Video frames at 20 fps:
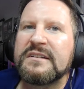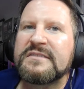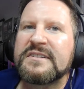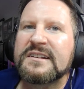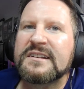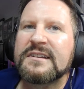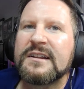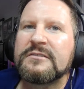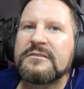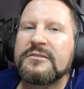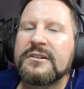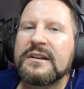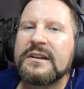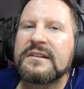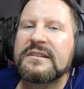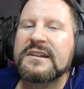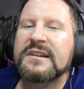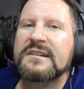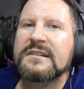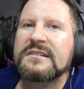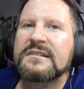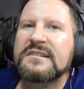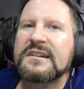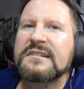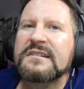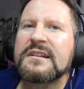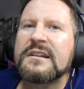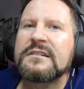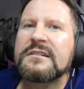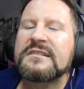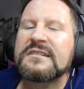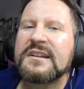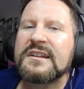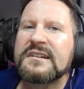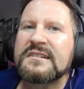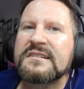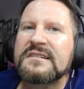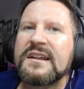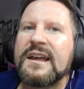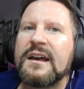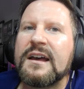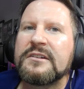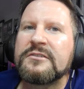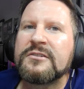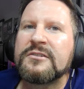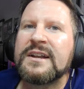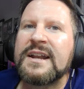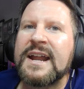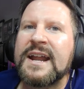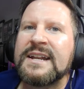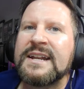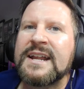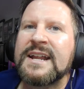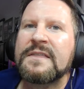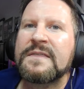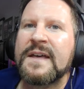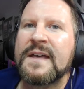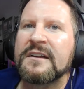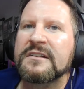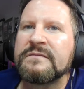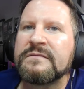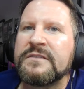688,000